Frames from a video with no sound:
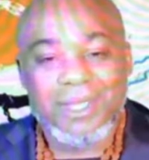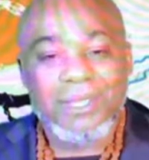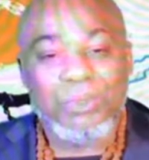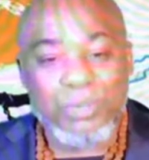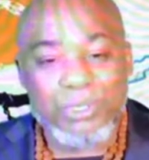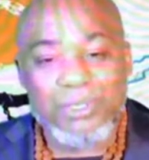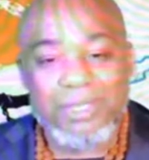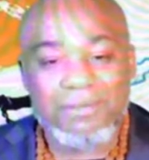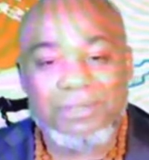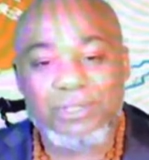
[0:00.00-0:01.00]
When you
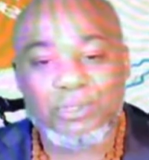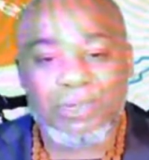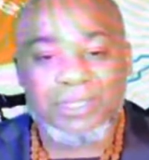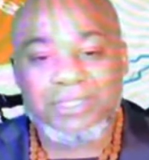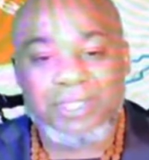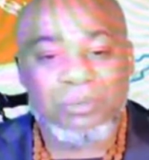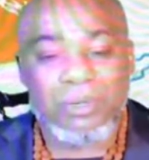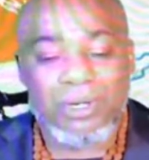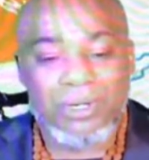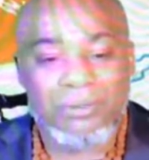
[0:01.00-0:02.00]
live in a dualistic
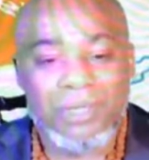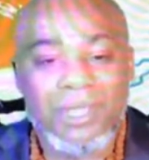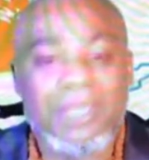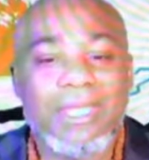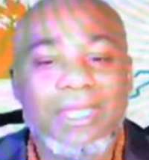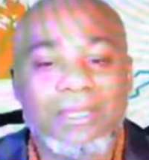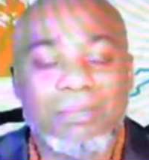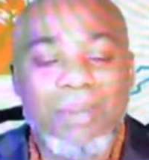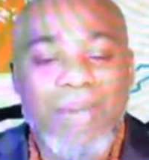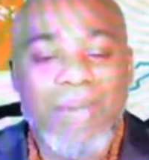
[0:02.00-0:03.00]
world, your
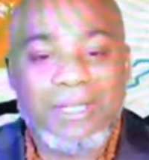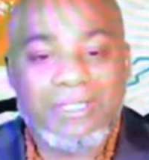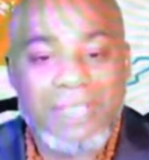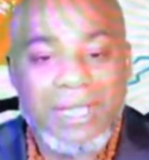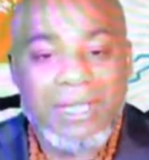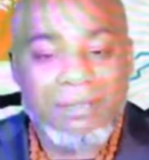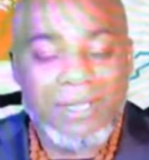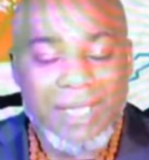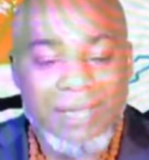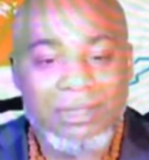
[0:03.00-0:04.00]
body does not come
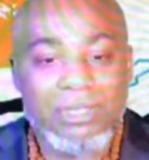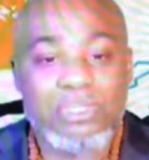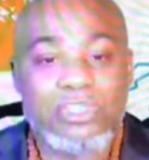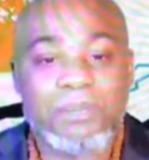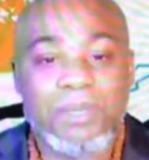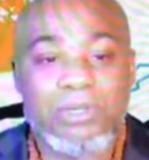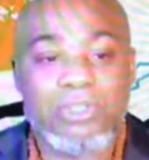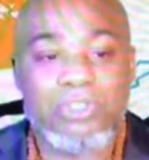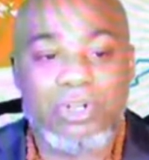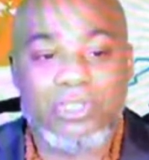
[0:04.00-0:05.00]
together and your spirit
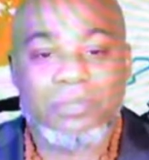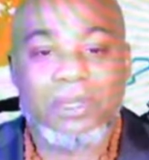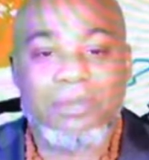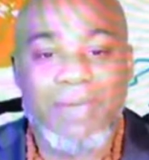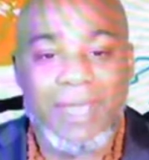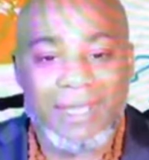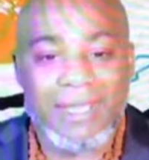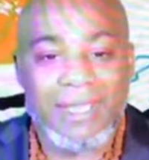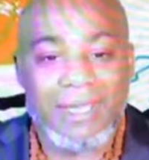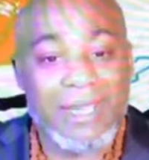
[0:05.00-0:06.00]
starts to be
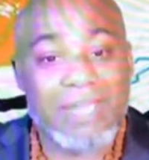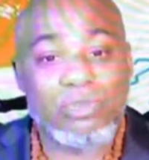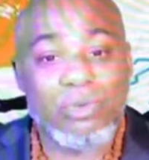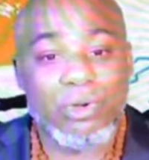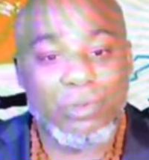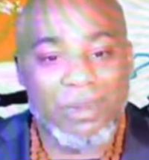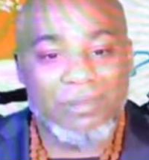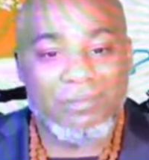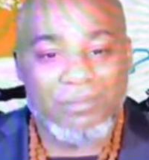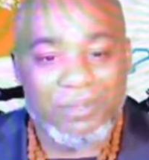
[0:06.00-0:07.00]
eradicated and torn away
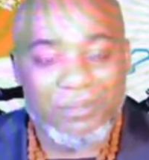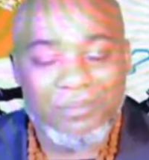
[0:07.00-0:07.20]
from you.